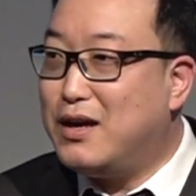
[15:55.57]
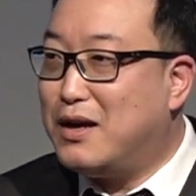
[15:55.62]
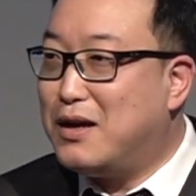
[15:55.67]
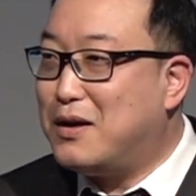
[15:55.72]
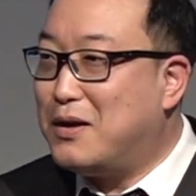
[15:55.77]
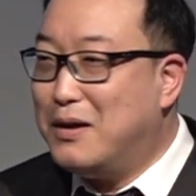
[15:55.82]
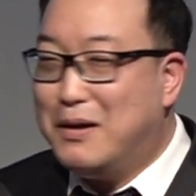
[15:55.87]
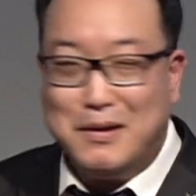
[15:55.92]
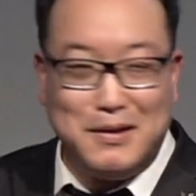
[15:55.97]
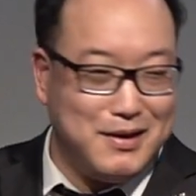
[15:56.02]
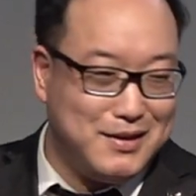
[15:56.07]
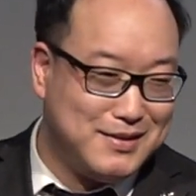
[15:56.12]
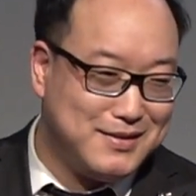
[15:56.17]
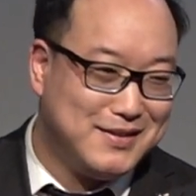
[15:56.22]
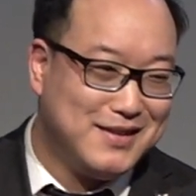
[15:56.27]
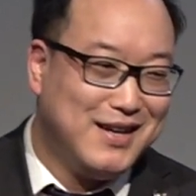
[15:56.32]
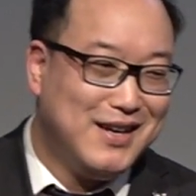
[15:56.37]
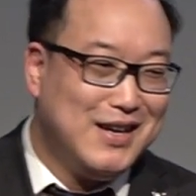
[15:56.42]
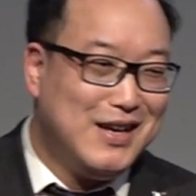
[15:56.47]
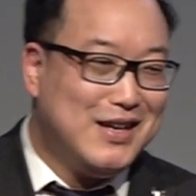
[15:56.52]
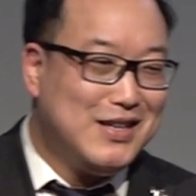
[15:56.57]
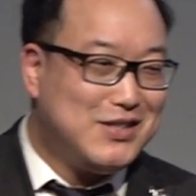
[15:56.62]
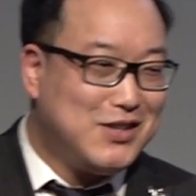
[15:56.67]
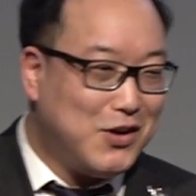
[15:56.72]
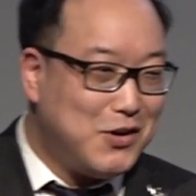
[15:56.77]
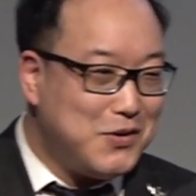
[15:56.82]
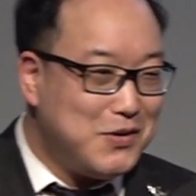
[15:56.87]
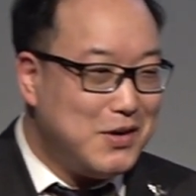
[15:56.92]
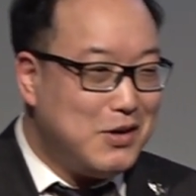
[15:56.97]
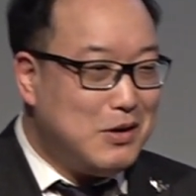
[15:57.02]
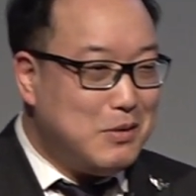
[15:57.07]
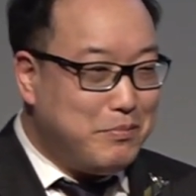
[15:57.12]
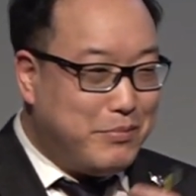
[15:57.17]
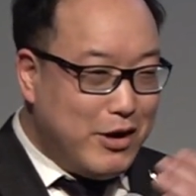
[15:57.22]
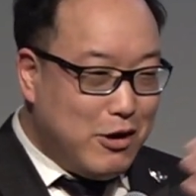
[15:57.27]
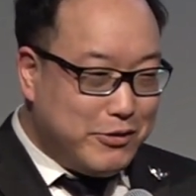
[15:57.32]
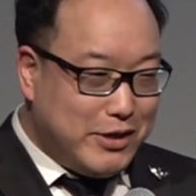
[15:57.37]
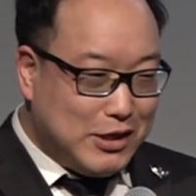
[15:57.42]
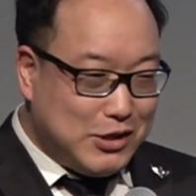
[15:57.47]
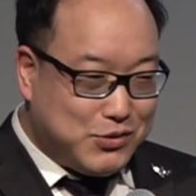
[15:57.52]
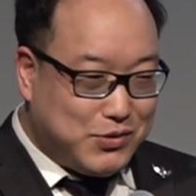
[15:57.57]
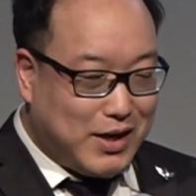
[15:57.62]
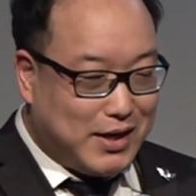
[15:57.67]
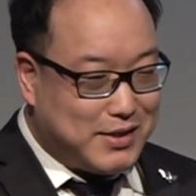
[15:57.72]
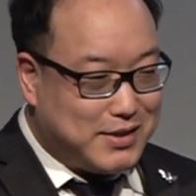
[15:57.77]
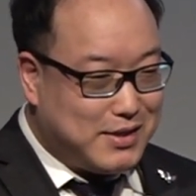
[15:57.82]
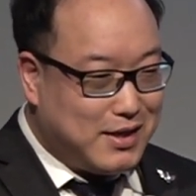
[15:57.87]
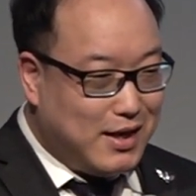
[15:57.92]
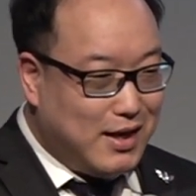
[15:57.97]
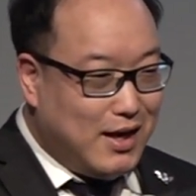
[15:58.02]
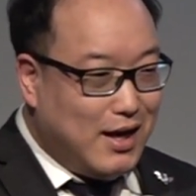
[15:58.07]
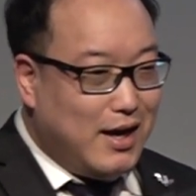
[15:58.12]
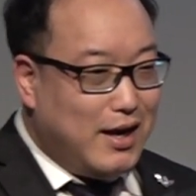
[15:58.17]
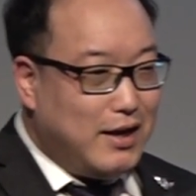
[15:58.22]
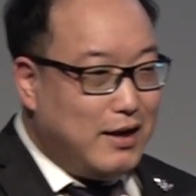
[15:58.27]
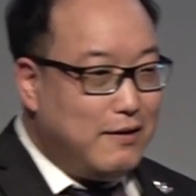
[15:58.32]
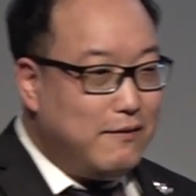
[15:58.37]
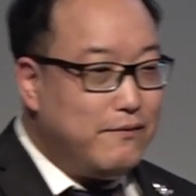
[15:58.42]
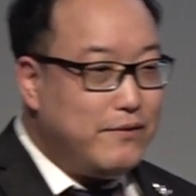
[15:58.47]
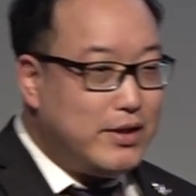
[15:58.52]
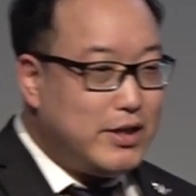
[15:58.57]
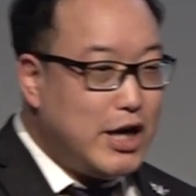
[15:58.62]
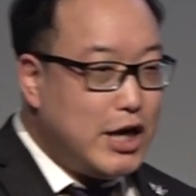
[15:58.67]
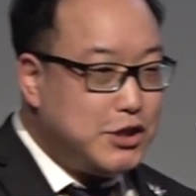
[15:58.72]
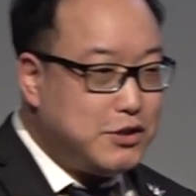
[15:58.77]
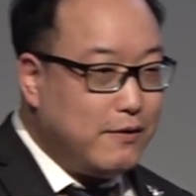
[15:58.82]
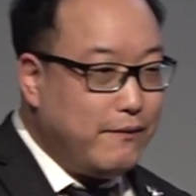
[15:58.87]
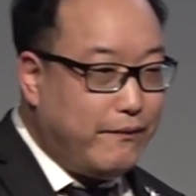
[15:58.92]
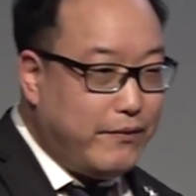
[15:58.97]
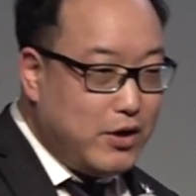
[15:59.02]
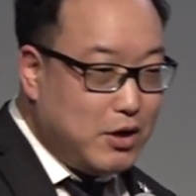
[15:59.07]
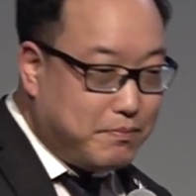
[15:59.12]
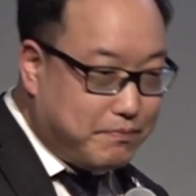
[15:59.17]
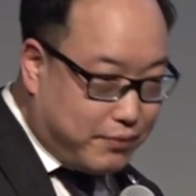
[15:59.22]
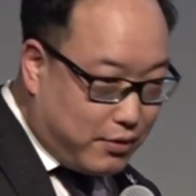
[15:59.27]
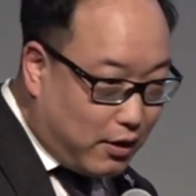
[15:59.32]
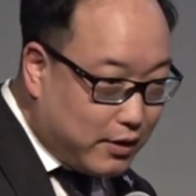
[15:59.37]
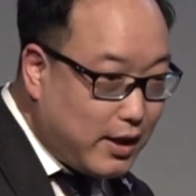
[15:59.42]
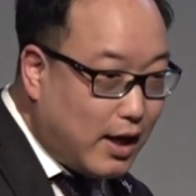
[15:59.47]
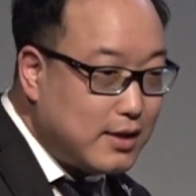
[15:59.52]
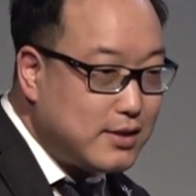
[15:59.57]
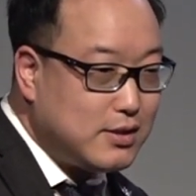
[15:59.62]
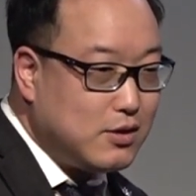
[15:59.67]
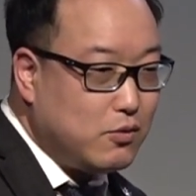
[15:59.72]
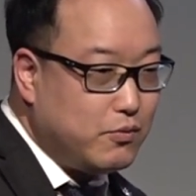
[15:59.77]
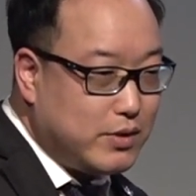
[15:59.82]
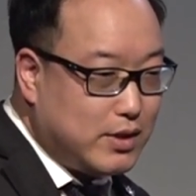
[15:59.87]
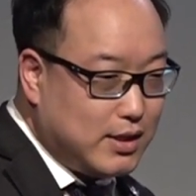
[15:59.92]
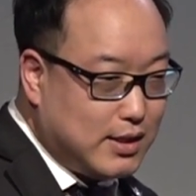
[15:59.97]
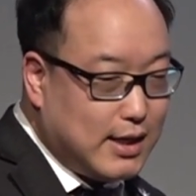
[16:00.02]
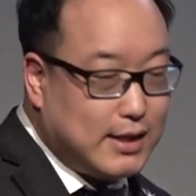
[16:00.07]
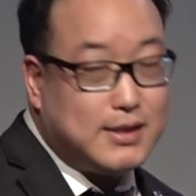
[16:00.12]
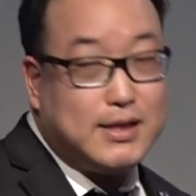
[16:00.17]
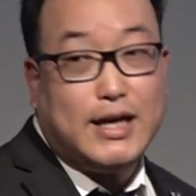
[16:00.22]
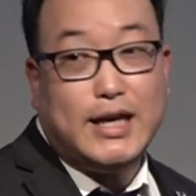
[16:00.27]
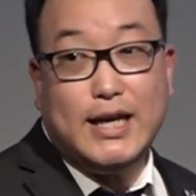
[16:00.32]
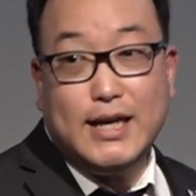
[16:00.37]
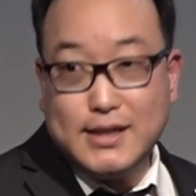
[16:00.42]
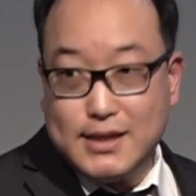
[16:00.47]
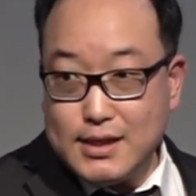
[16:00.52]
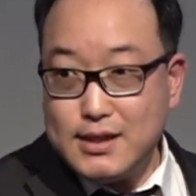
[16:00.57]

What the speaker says: Yeah. So building trust. Invitation via products, that's the